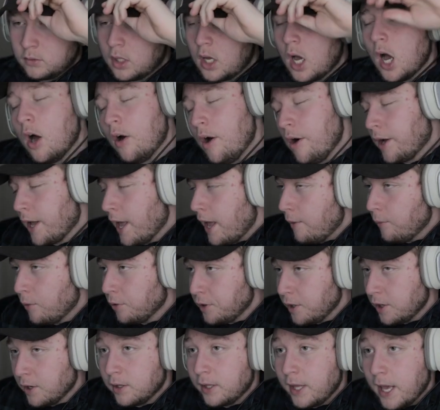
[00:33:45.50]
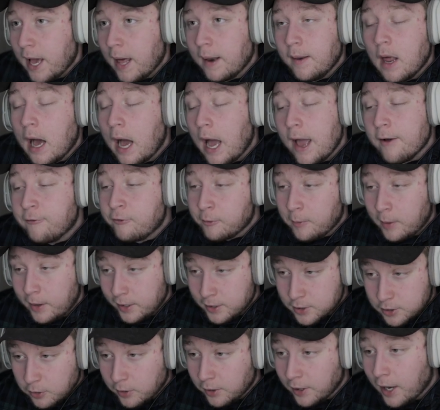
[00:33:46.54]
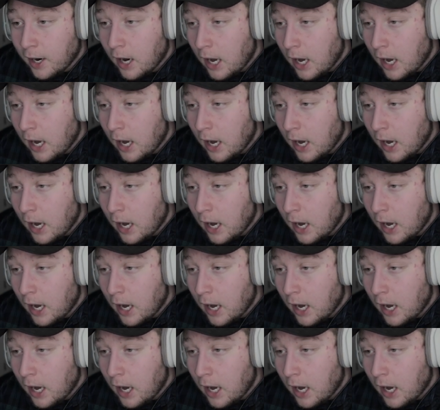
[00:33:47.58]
Oh, okay. Well then, yeah, not everybody's doing that.